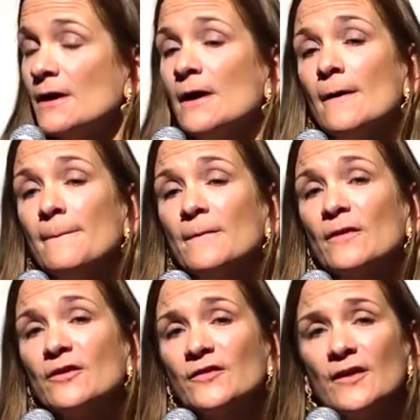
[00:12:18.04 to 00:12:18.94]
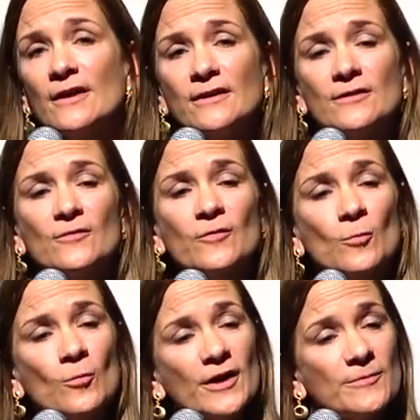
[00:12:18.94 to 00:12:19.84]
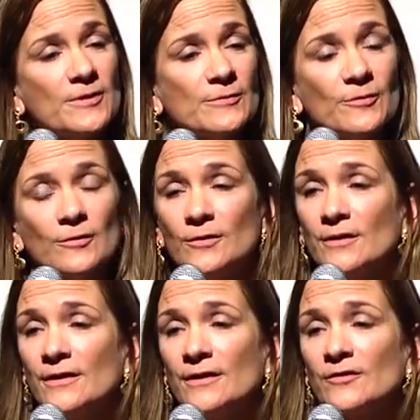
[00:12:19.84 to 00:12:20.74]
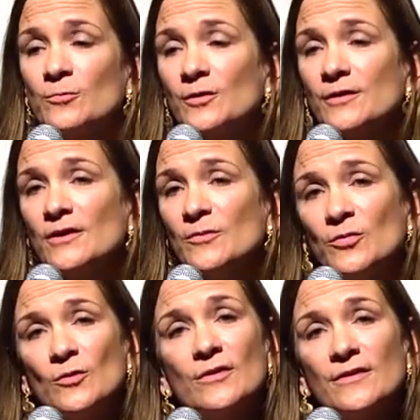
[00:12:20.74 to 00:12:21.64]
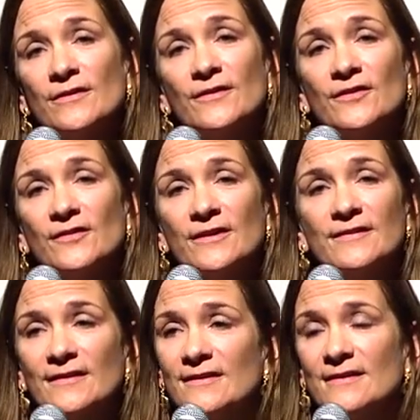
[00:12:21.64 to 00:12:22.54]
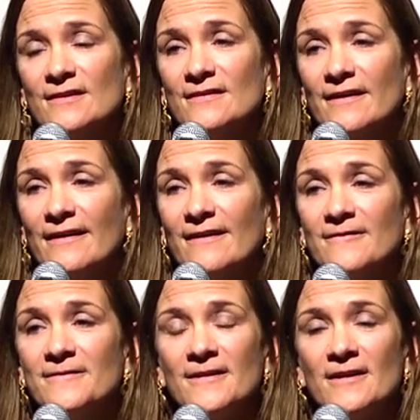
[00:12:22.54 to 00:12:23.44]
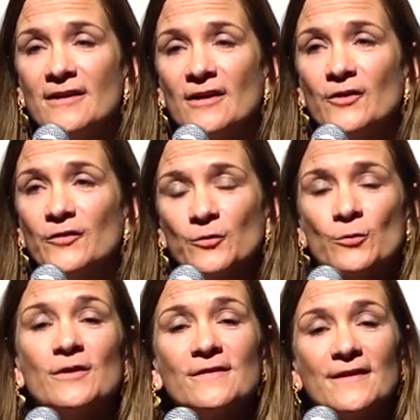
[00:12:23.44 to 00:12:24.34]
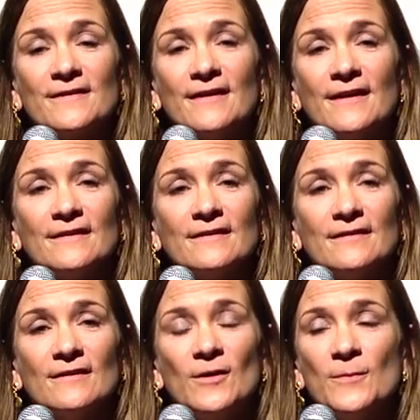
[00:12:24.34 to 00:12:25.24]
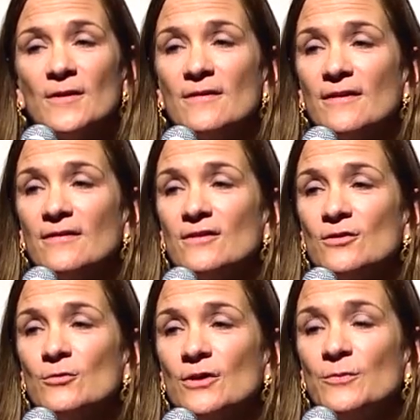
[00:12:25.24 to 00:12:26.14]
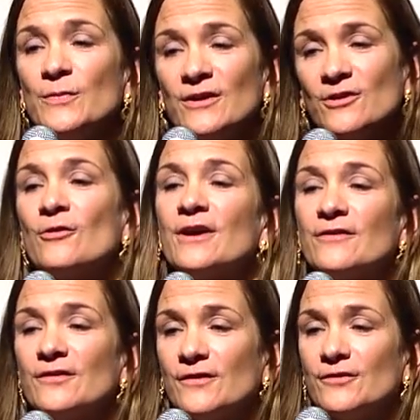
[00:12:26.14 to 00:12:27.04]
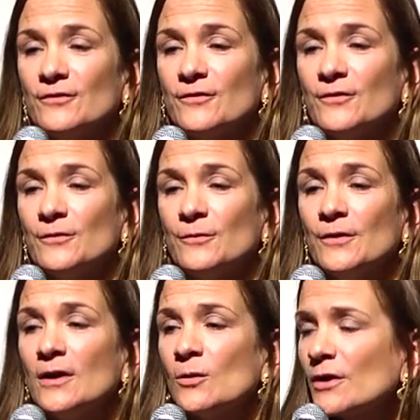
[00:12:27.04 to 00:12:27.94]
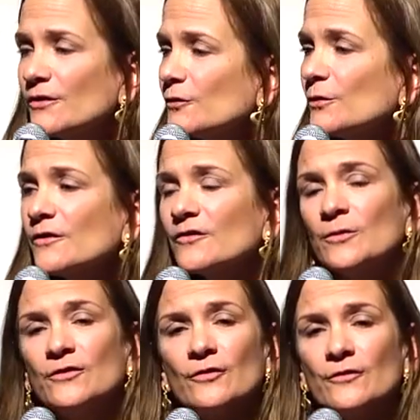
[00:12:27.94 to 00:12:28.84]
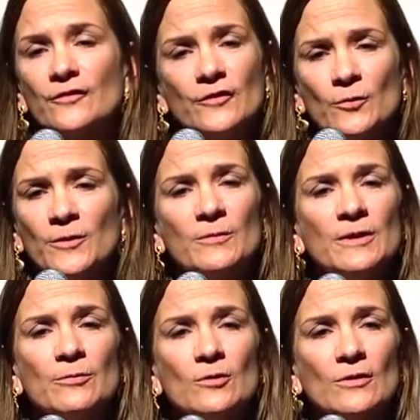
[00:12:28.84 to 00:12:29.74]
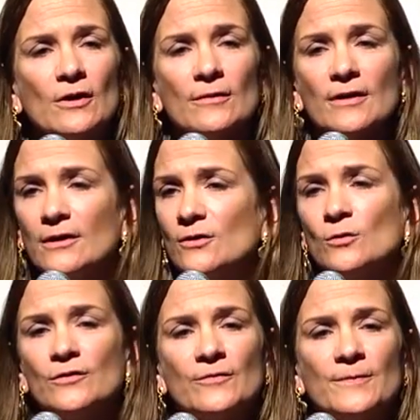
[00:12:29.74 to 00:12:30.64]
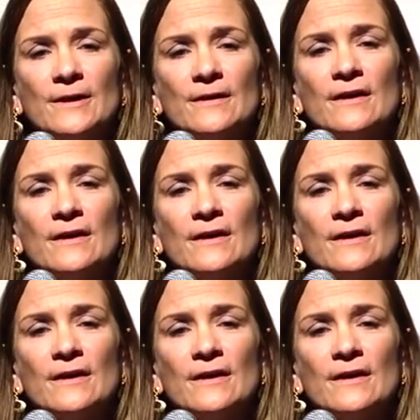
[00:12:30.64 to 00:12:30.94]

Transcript: Um, the second, for white people, it's really important in the states, I think, to have a story like that um, that you can pin your ancestors to. When I was doing this research, so many people uh, got a hold of me